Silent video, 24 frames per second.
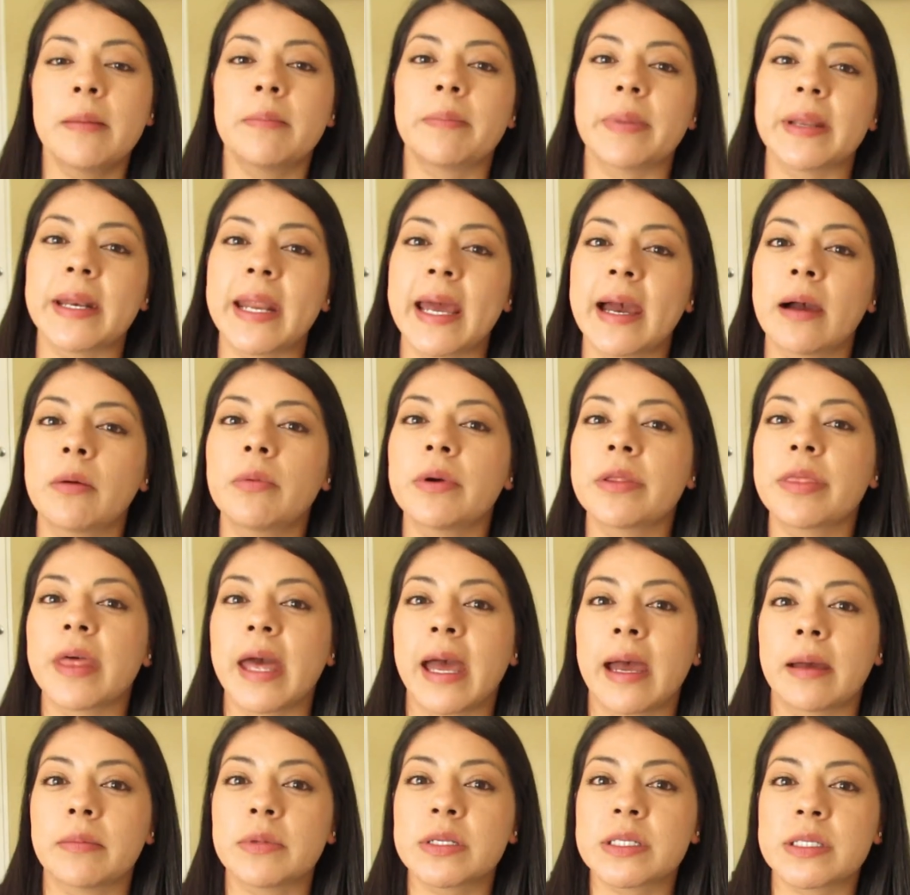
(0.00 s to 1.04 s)
But now with
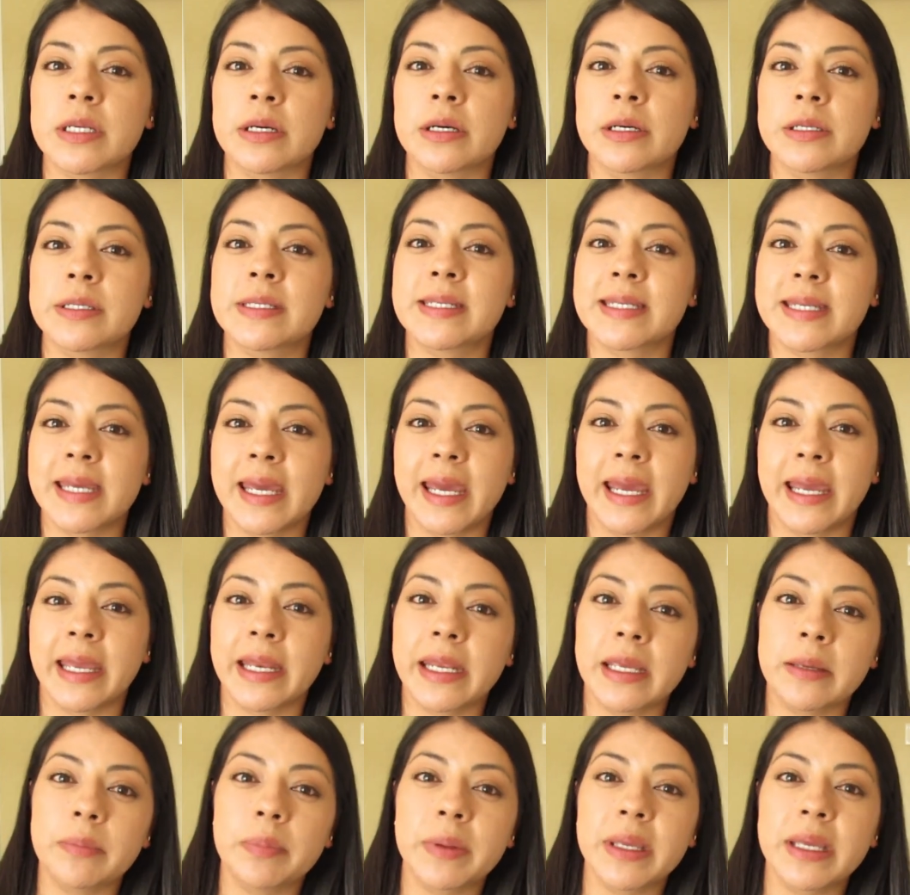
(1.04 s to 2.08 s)
Amazon's
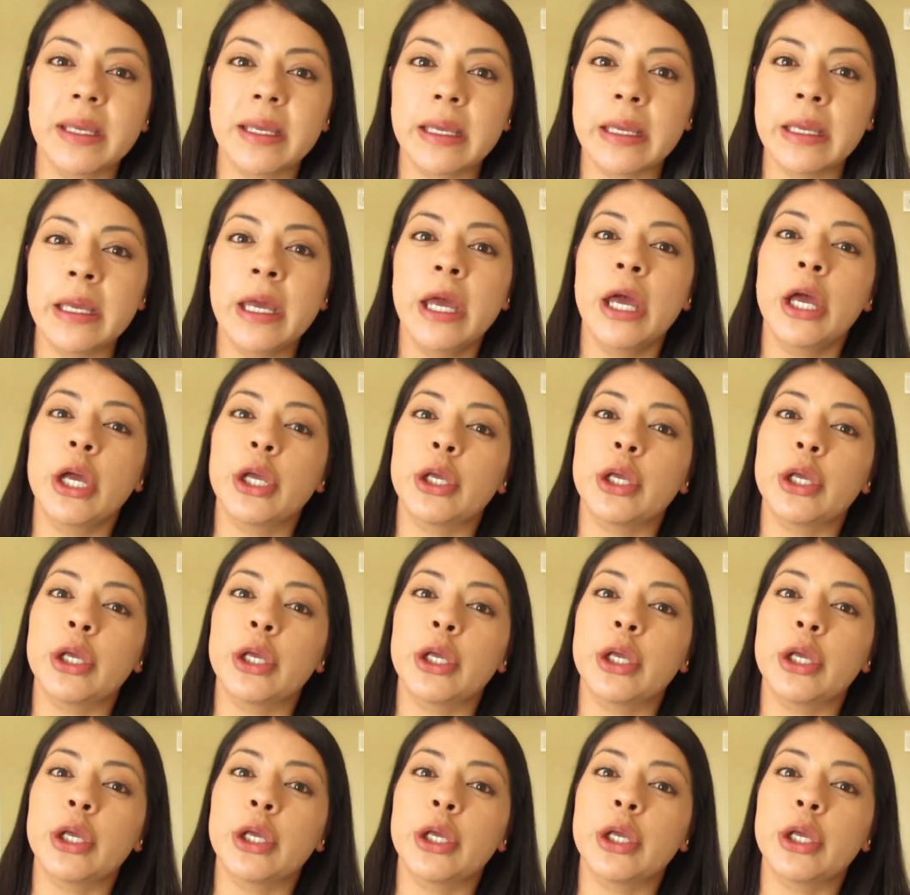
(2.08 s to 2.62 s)
KDP,